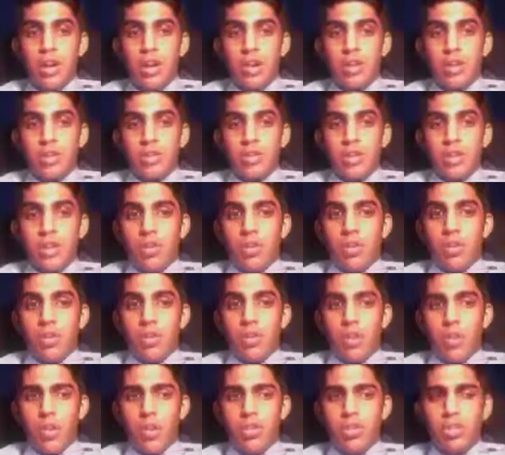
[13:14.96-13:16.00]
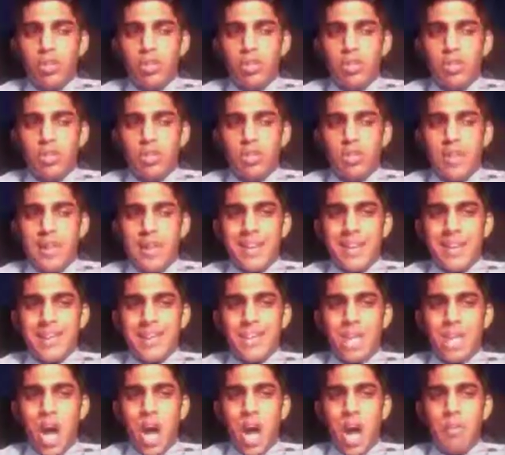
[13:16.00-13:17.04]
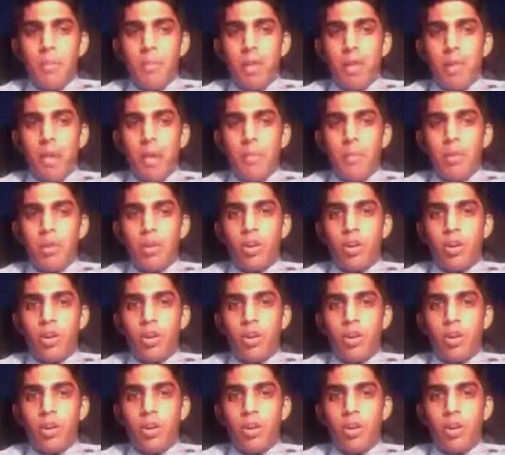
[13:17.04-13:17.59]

So once you start debating the topic a lot more,